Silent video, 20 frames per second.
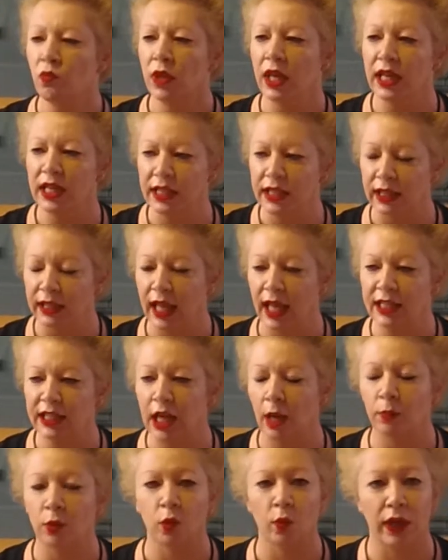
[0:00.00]
is in the last
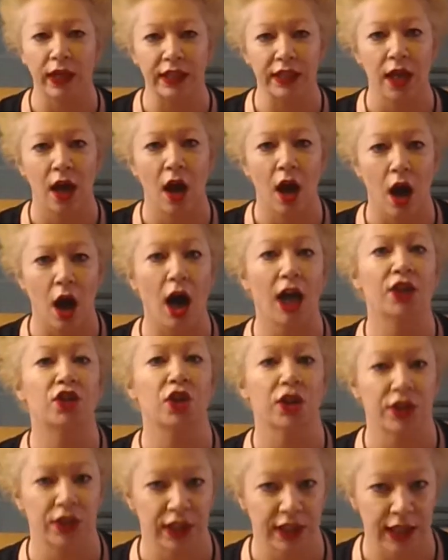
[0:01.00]
couple of weeks I
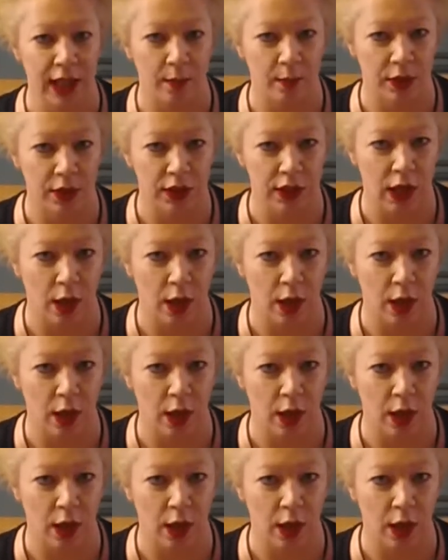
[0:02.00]
just examined